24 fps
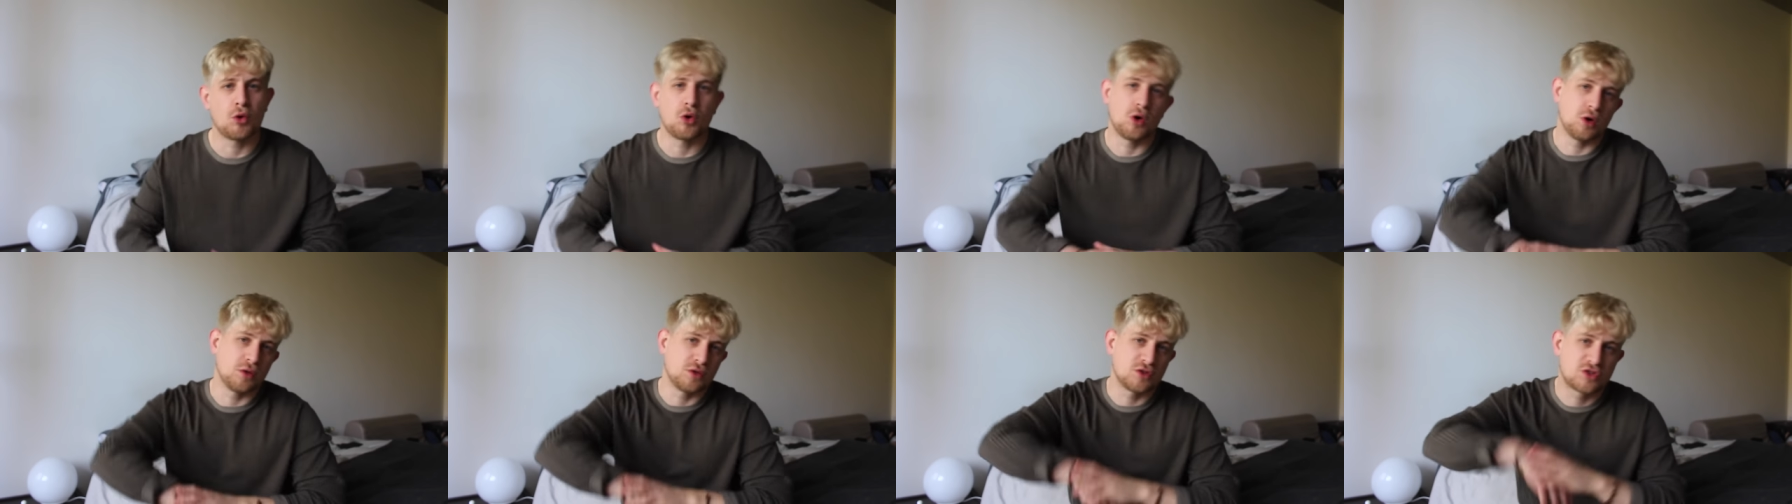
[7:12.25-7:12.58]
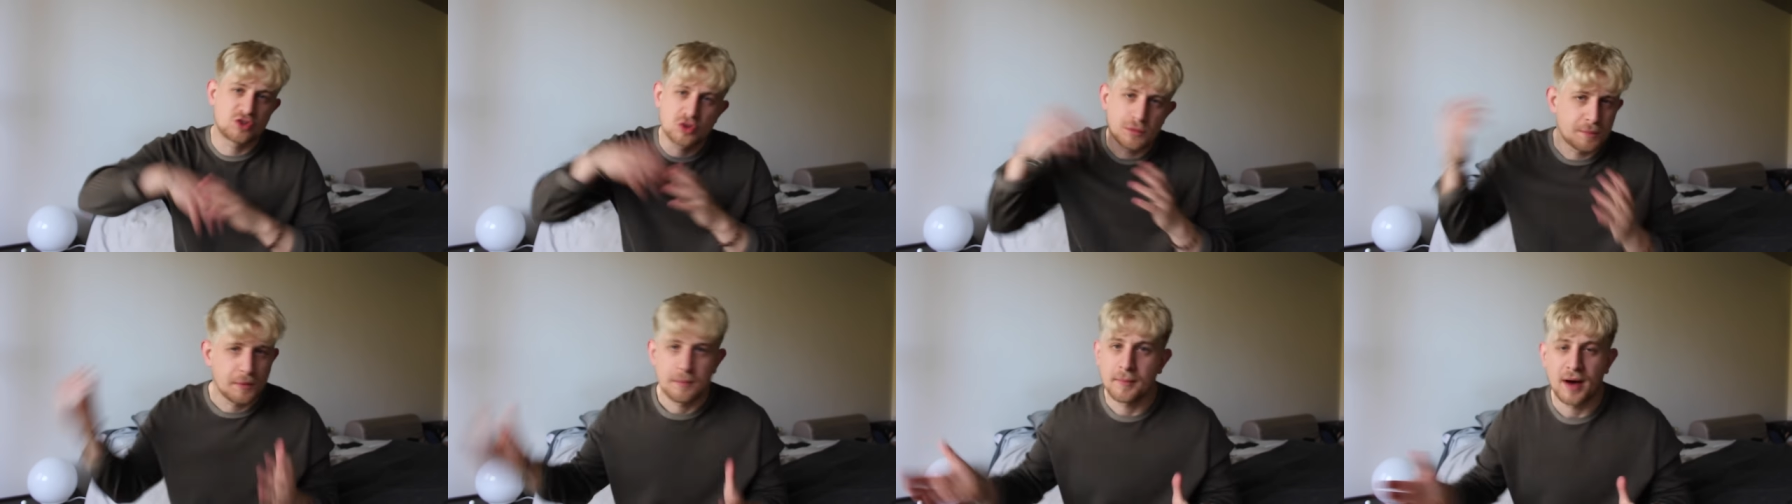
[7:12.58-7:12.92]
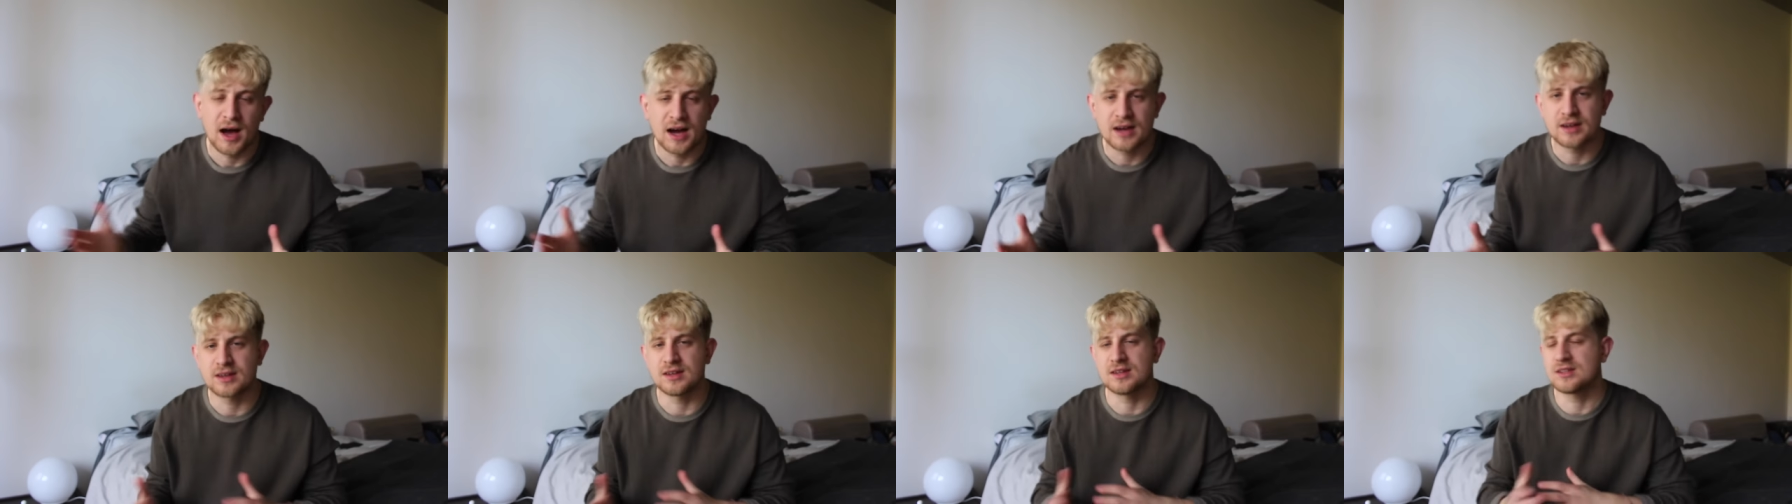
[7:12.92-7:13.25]
or the
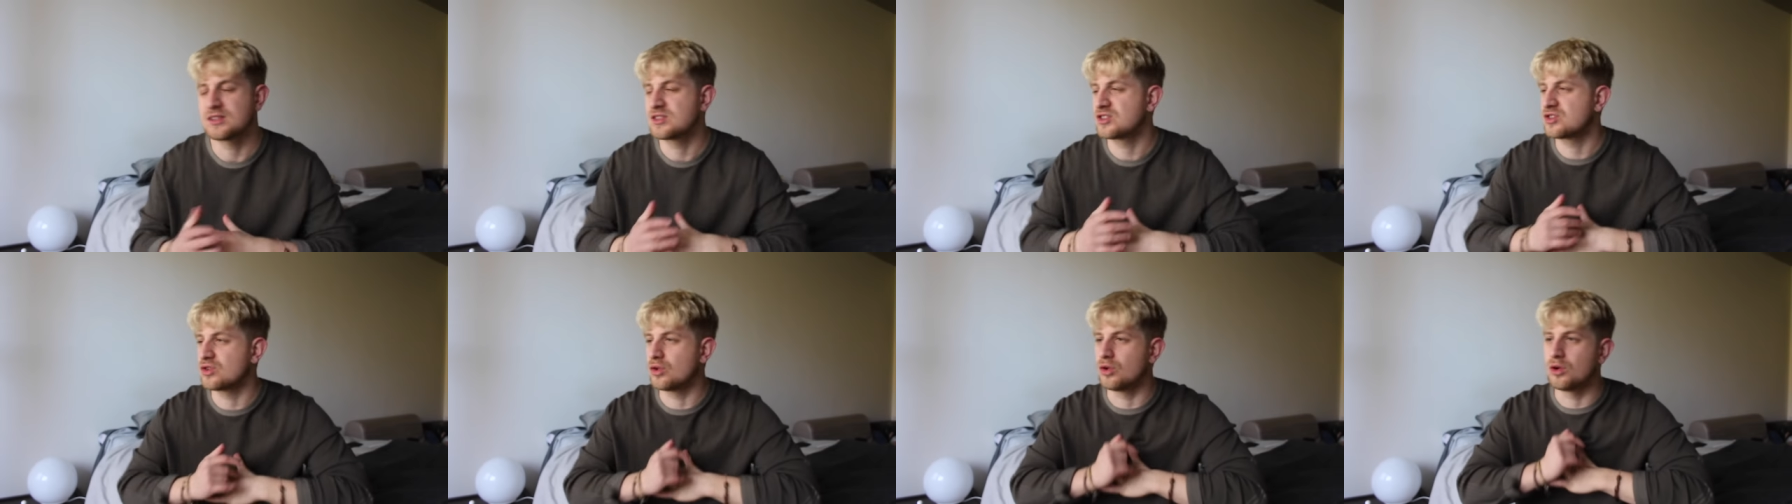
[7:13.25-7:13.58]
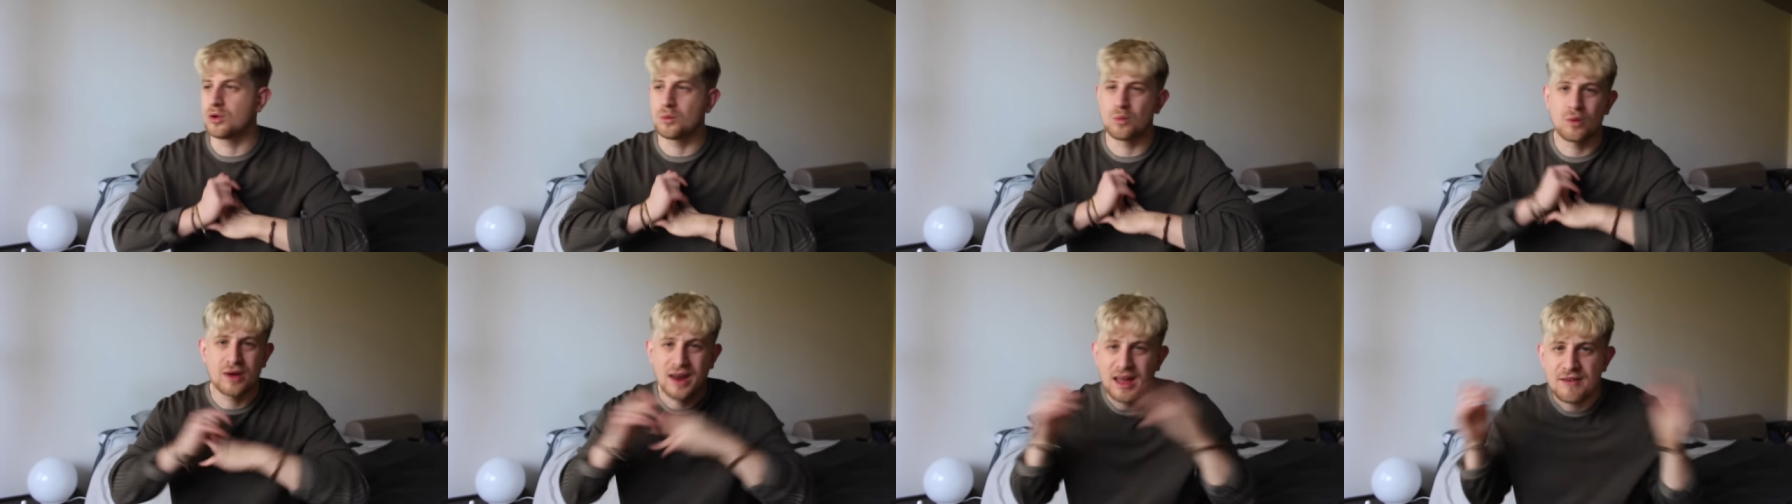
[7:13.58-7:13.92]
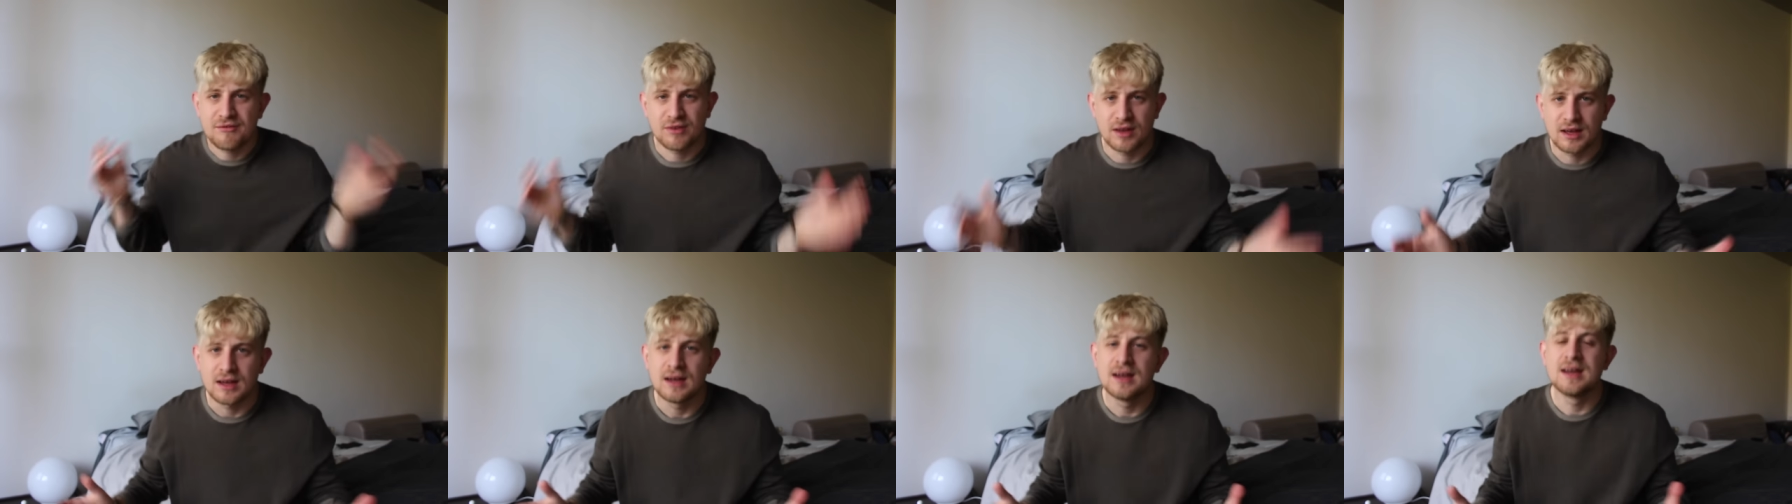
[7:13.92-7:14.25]
supermarkets or
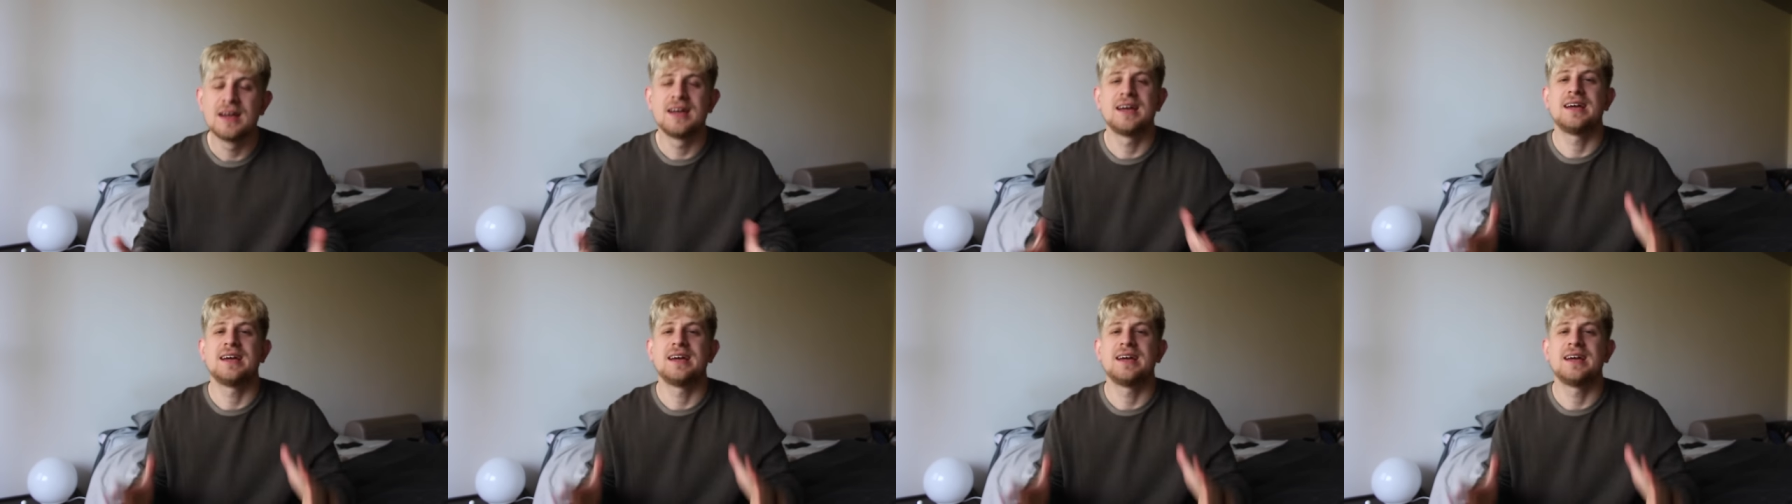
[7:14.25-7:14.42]
whatever